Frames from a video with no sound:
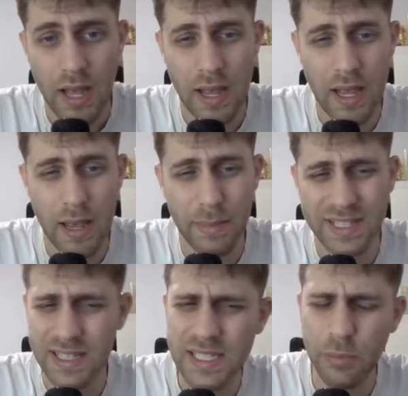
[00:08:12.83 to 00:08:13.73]
But
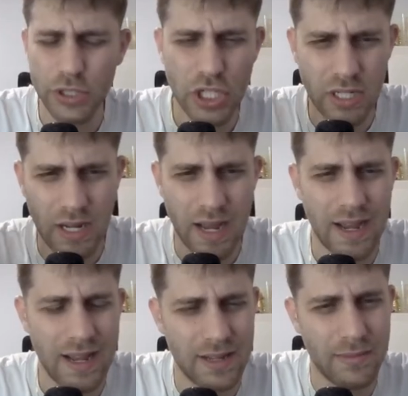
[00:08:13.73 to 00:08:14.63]
in this position,
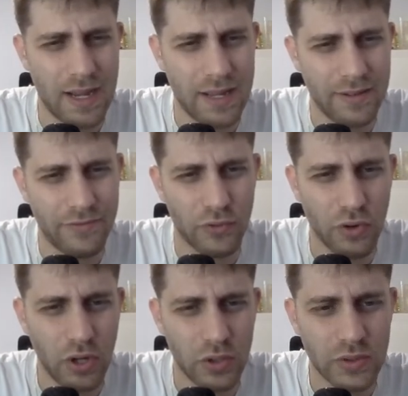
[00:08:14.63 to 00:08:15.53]
I
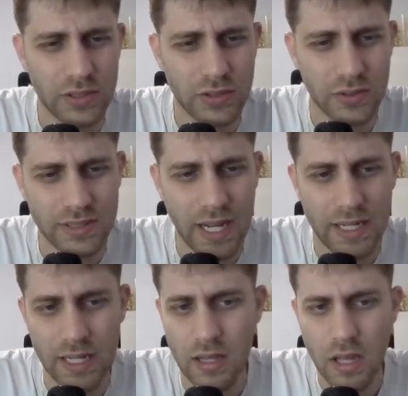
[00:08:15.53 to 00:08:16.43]
forgot to say
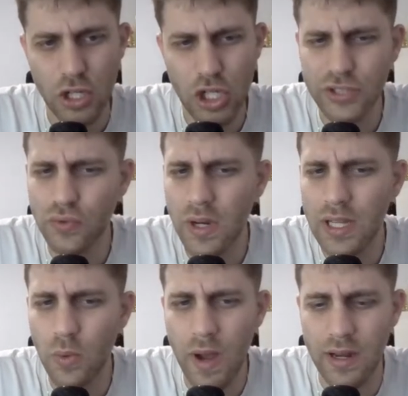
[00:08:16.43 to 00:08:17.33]
that just rook
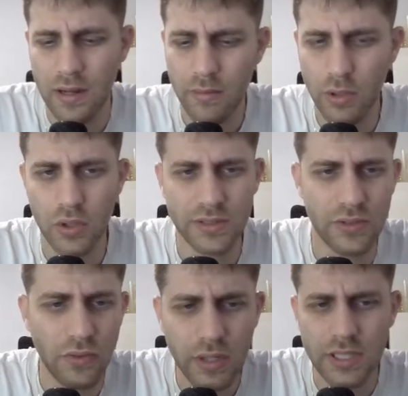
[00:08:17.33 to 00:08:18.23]
e1, because
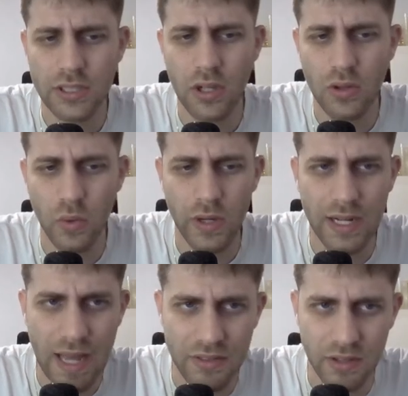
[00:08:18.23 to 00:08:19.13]
the rook is not doing
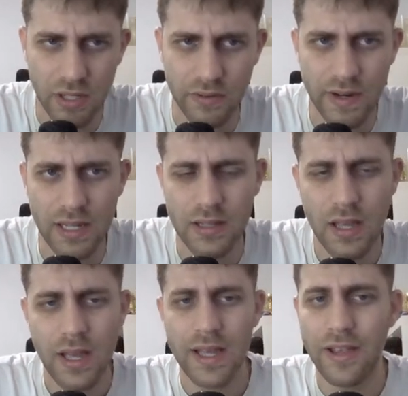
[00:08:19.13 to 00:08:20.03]
nothing here, right?
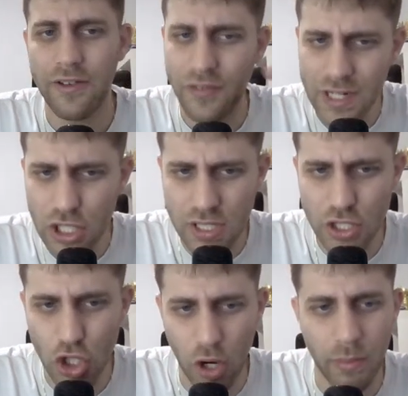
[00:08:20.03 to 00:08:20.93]
He finished his
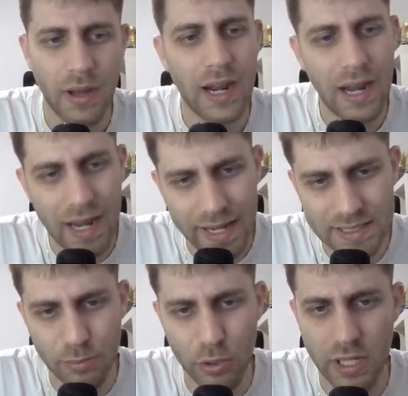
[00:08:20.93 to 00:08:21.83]
job.
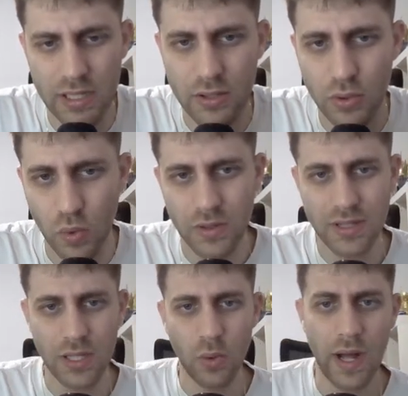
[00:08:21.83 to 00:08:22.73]
Let's bring it to
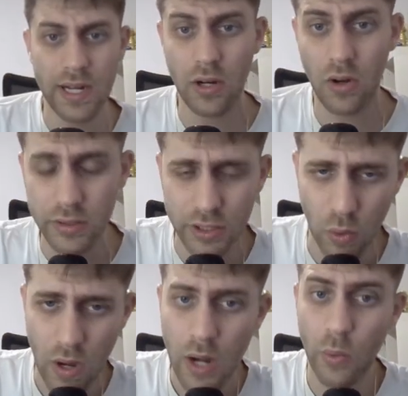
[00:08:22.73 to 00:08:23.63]
d1, and
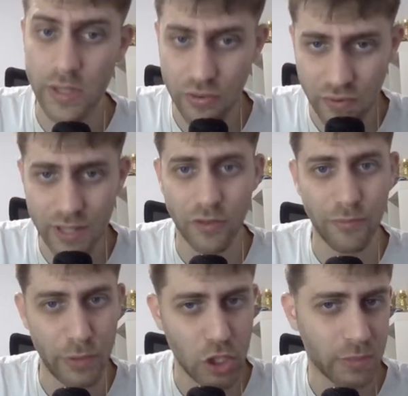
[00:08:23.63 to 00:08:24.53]
also with the threat
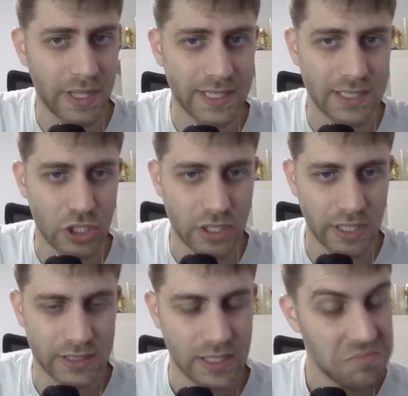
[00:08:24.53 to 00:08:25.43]
of bishop takes
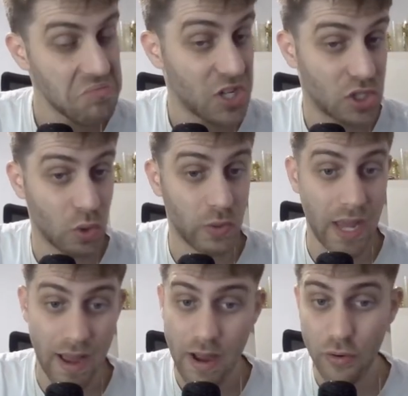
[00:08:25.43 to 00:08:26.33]
h6. So
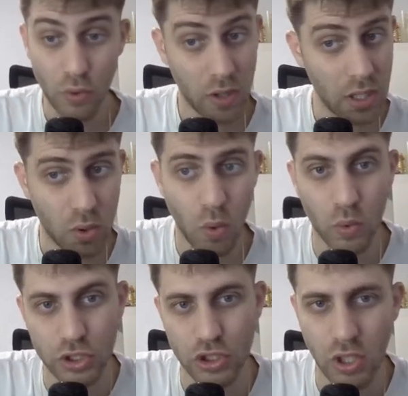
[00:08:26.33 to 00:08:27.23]
yeah, rook e2
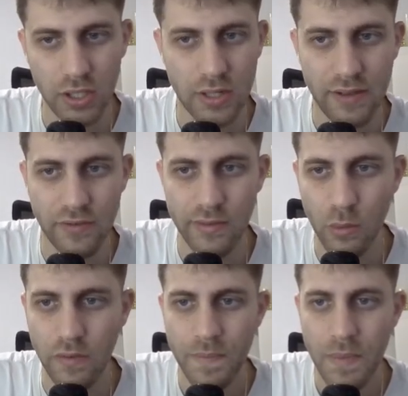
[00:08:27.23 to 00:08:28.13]
was not a clever
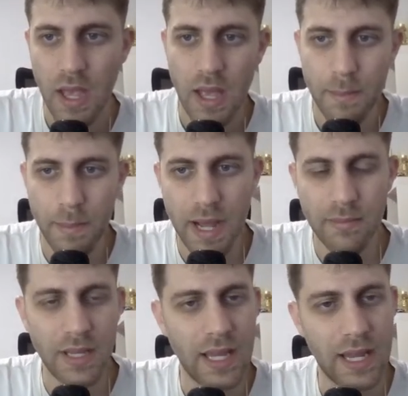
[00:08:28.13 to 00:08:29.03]
move by
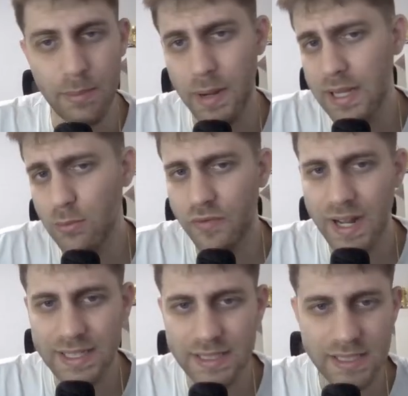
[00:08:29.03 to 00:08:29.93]
me, and he played the move
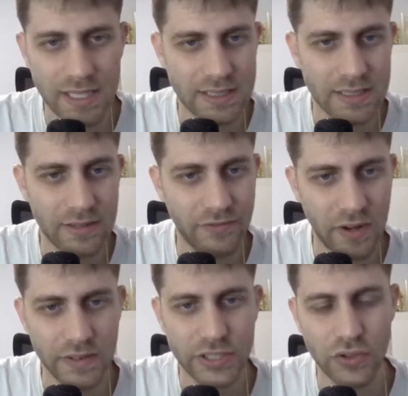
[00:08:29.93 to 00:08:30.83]
knight c6,
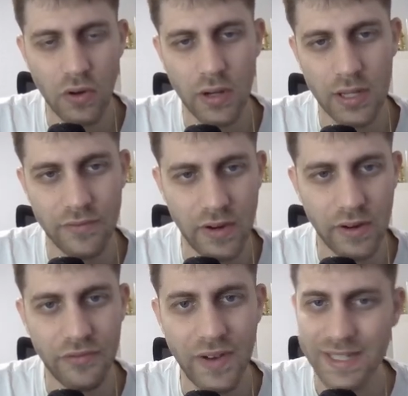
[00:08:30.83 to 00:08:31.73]
very strong and
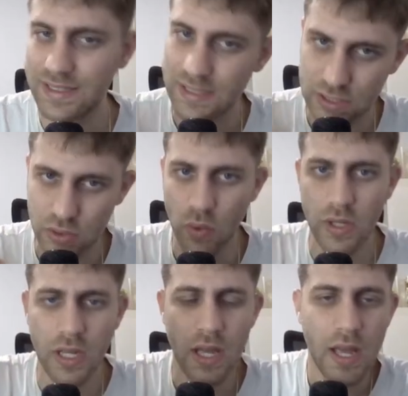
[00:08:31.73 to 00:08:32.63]
very fast. He's
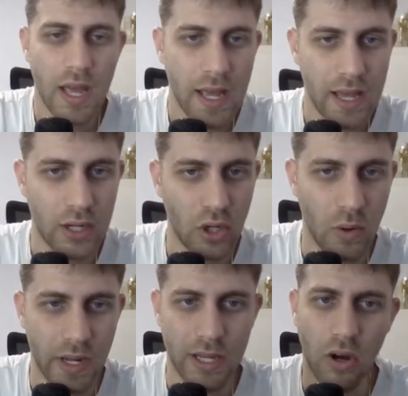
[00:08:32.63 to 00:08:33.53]
doing, you know,
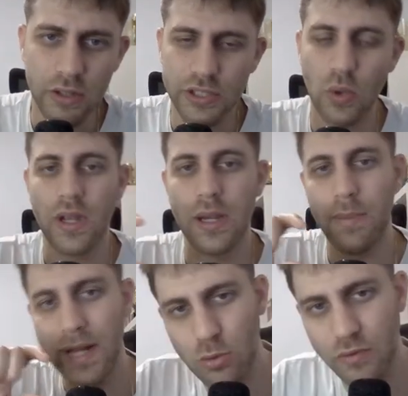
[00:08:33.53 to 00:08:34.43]
like, also he
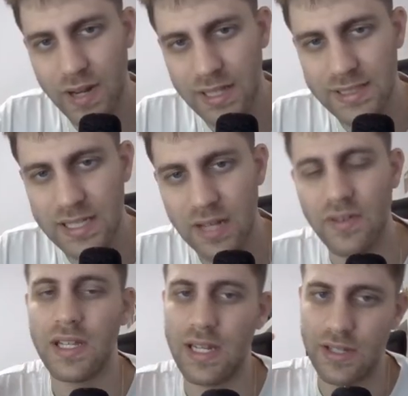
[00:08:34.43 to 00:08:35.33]
played the move knight
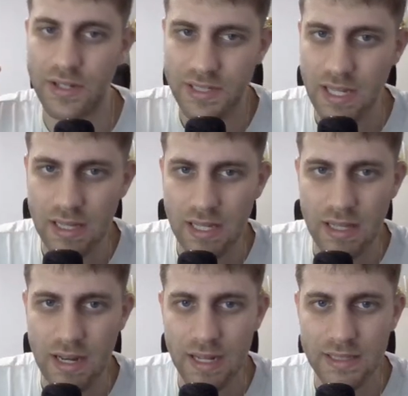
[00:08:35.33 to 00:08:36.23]
e7, he understands that
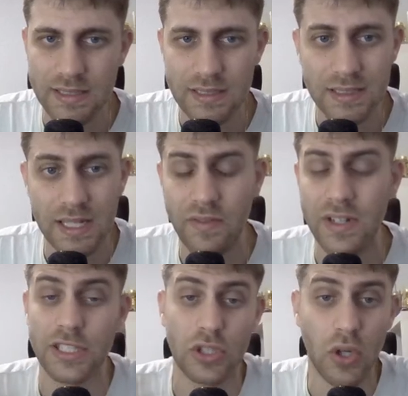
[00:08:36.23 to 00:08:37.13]
the knight e7
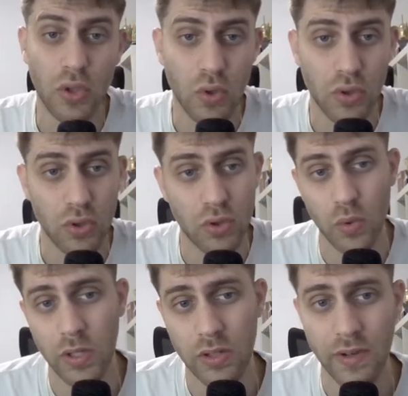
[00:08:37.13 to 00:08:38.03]
is not
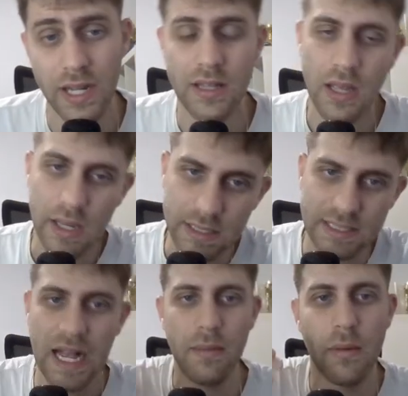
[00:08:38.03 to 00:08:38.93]
doing great, he's
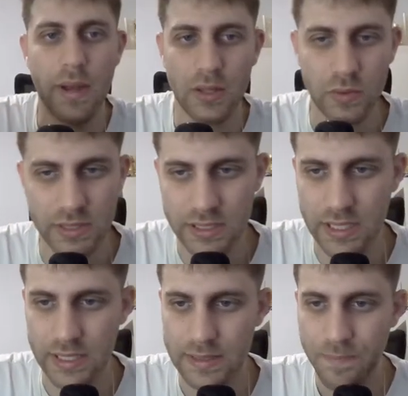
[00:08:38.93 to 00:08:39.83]
coming back to
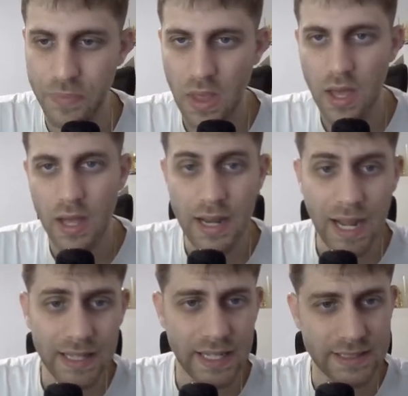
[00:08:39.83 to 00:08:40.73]
c6.
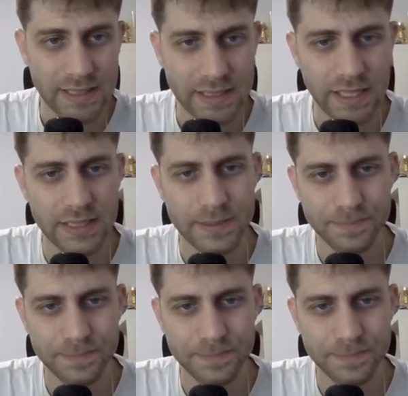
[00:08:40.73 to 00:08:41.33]
Knight takes c6,